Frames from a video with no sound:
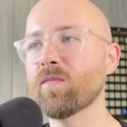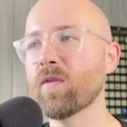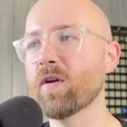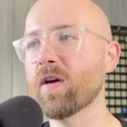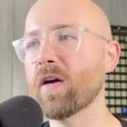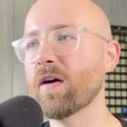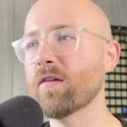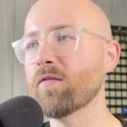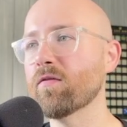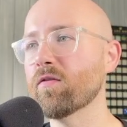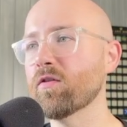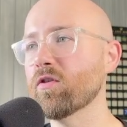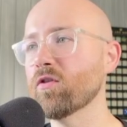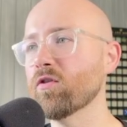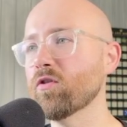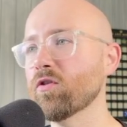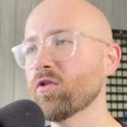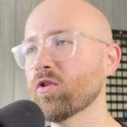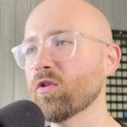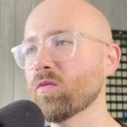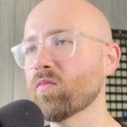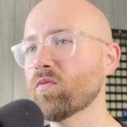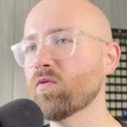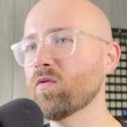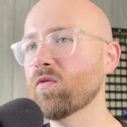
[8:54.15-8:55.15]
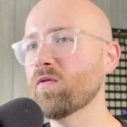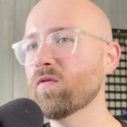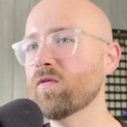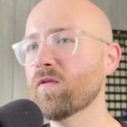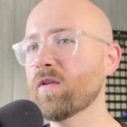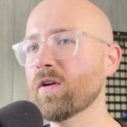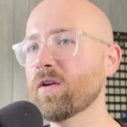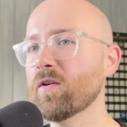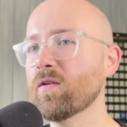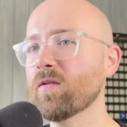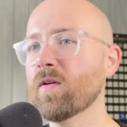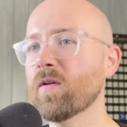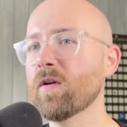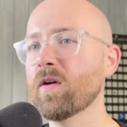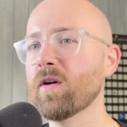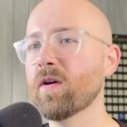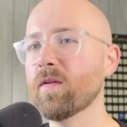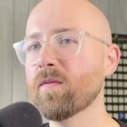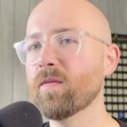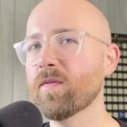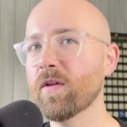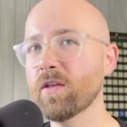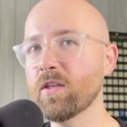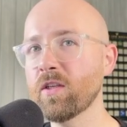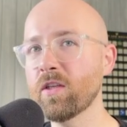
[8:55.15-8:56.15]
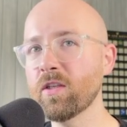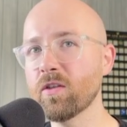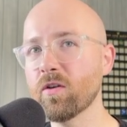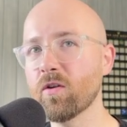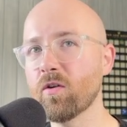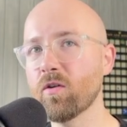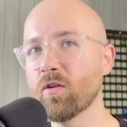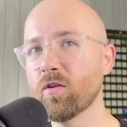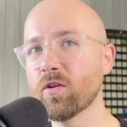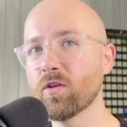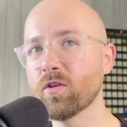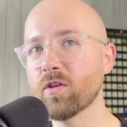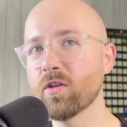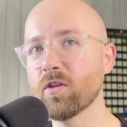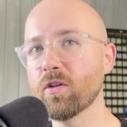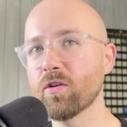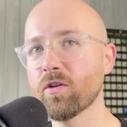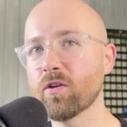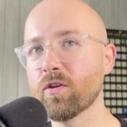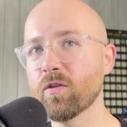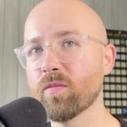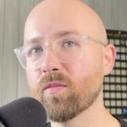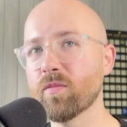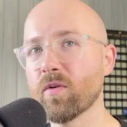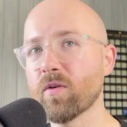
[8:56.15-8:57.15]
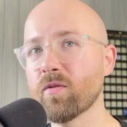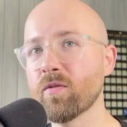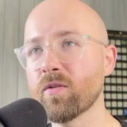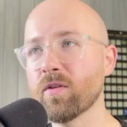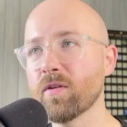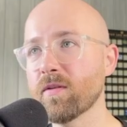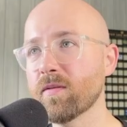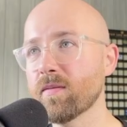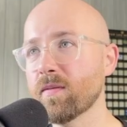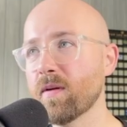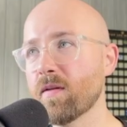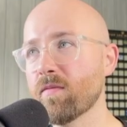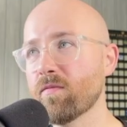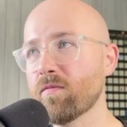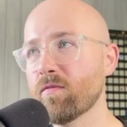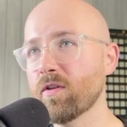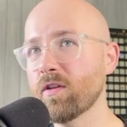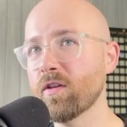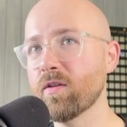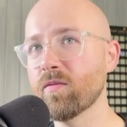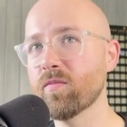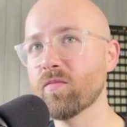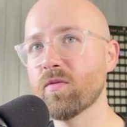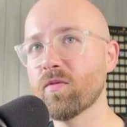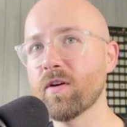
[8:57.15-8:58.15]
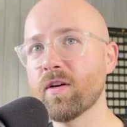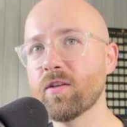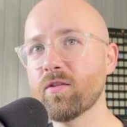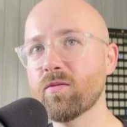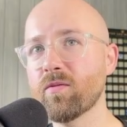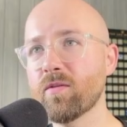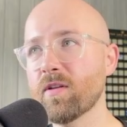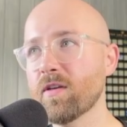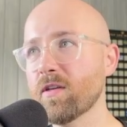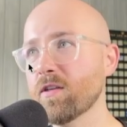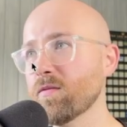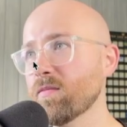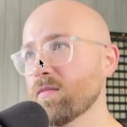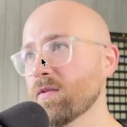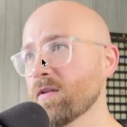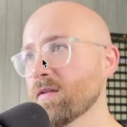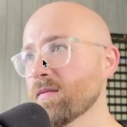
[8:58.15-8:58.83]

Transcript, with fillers: We have our user profile. This is honestly looking brilliant. I'm really impressed with this, man.